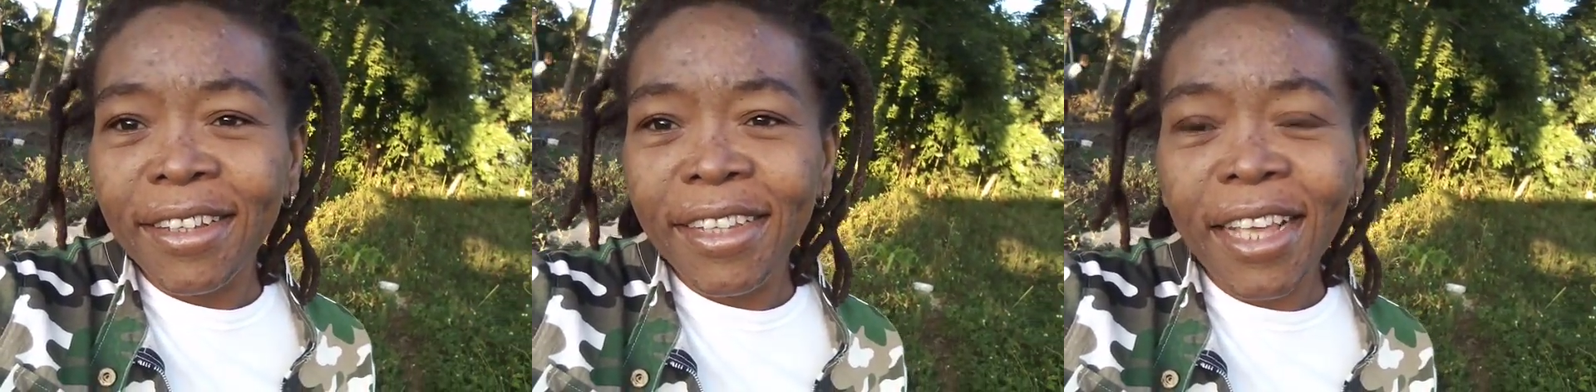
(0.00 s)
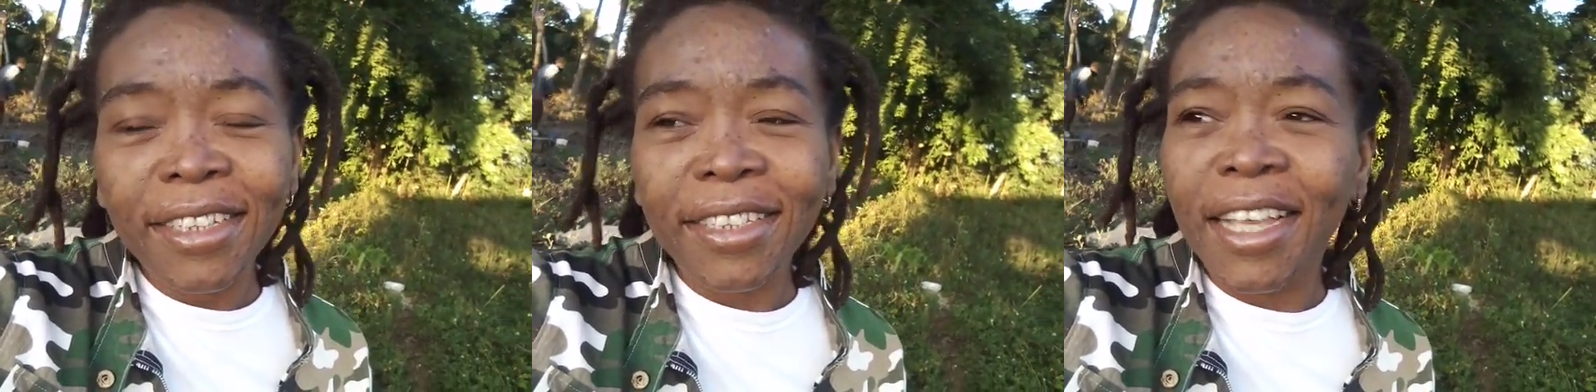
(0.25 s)

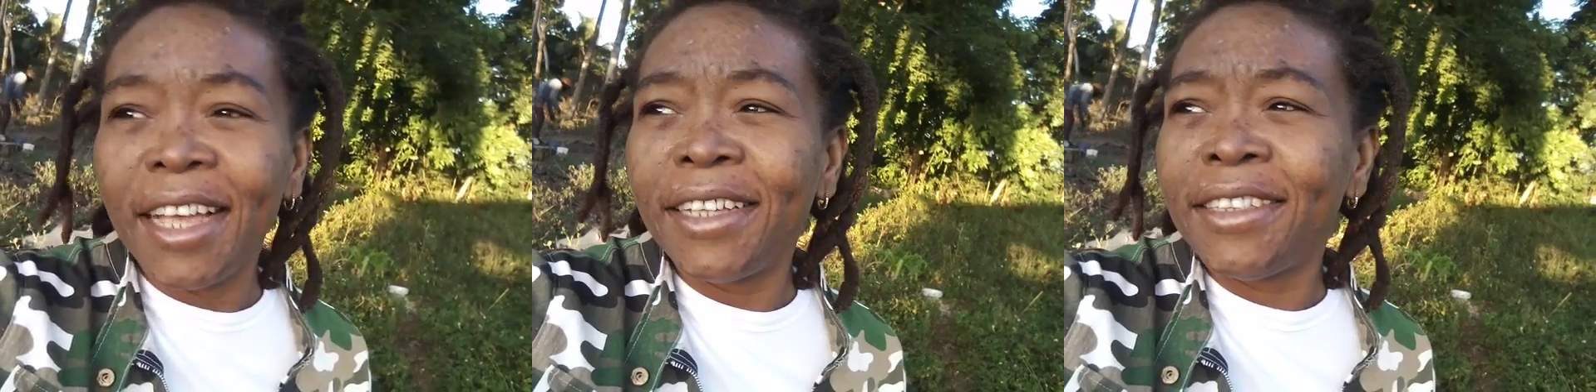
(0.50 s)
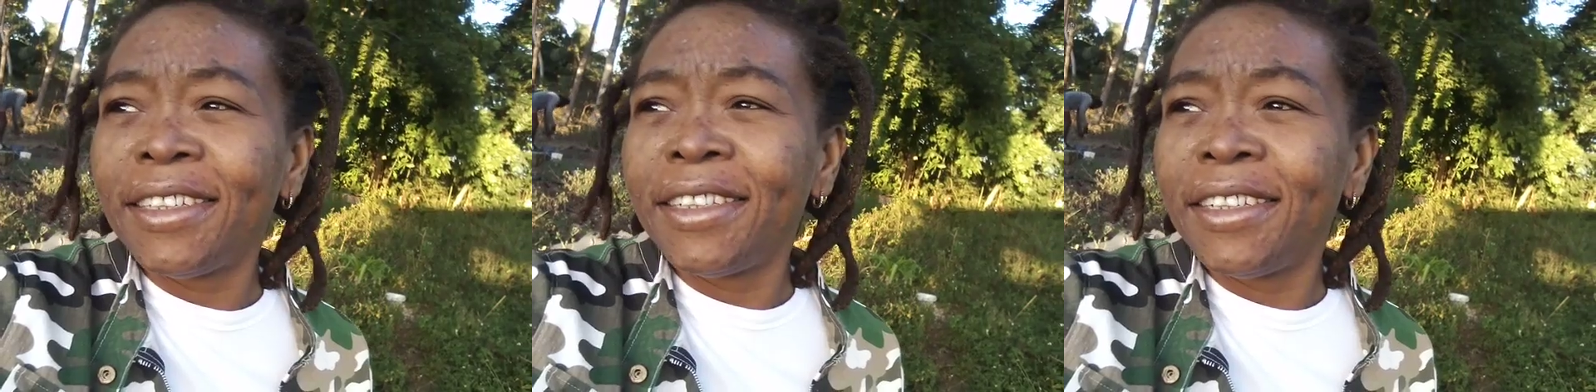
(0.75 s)
Yes,
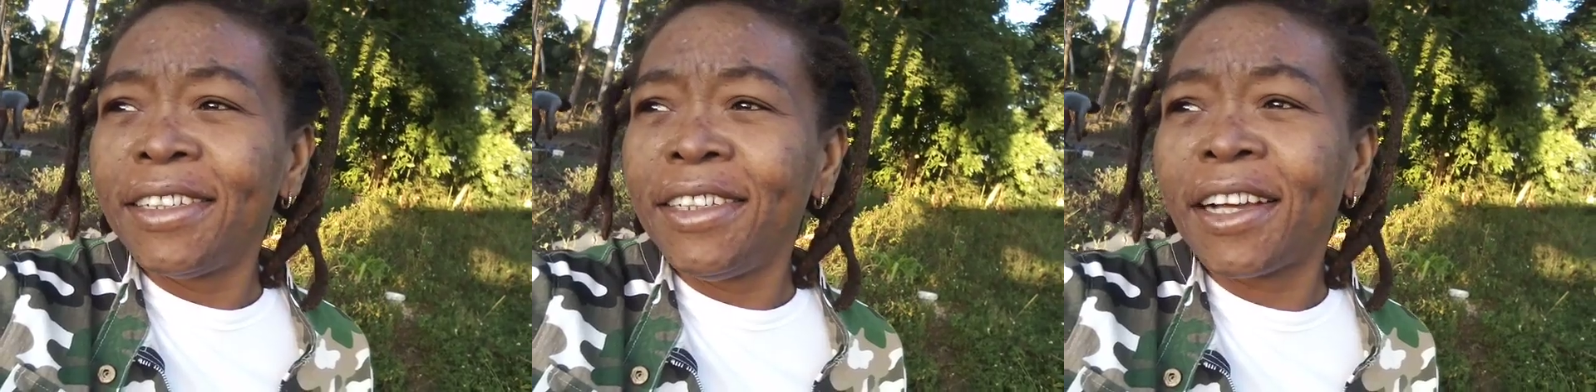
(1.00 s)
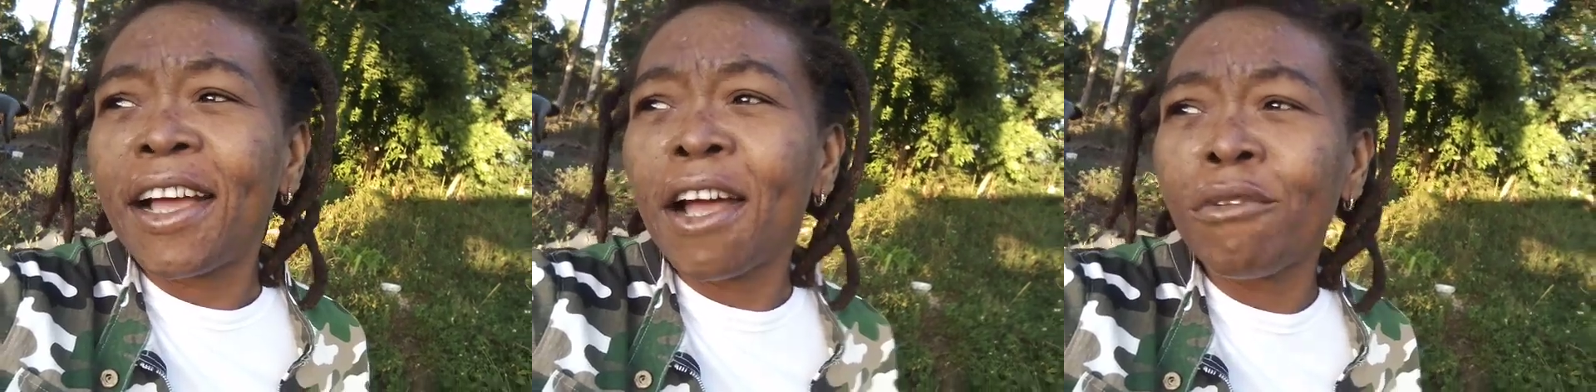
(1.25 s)
guys.
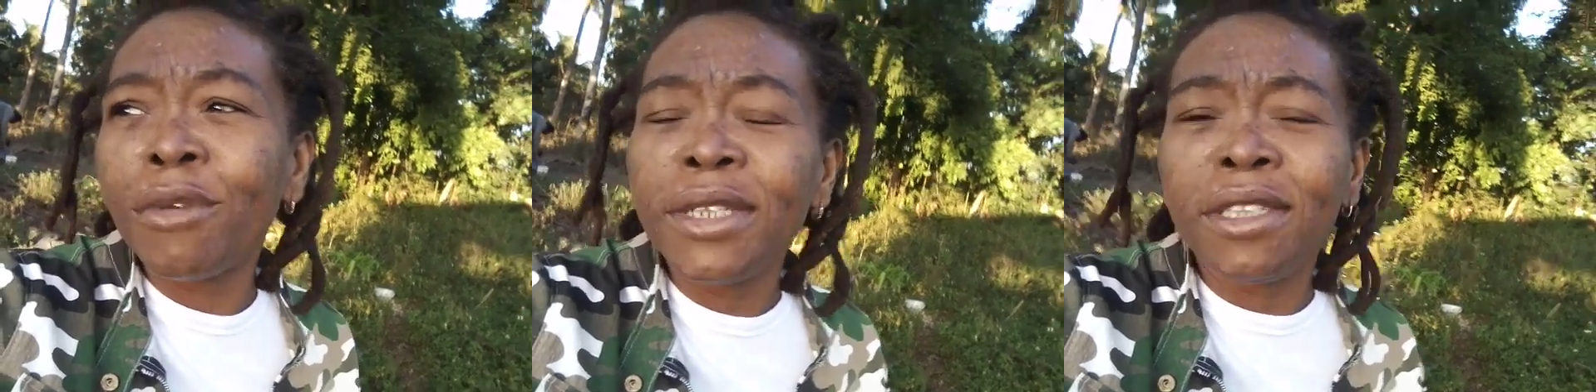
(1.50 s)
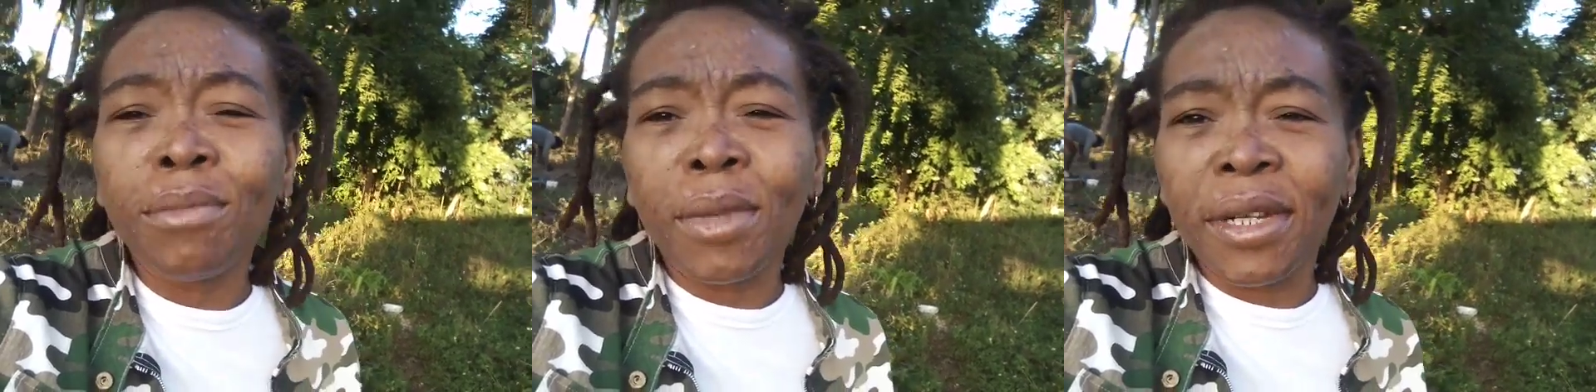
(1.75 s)
Your
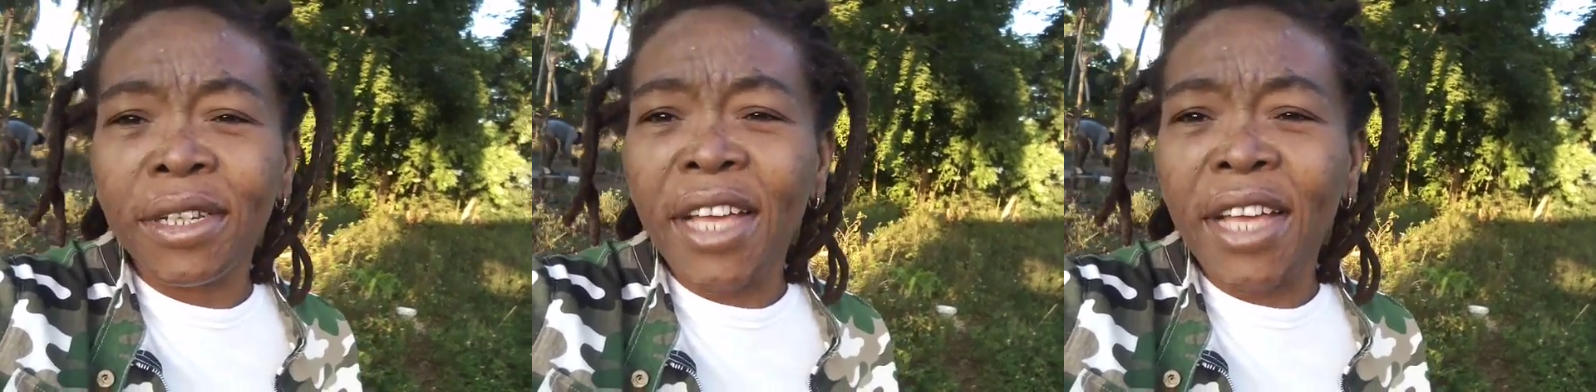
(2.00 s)
charisma,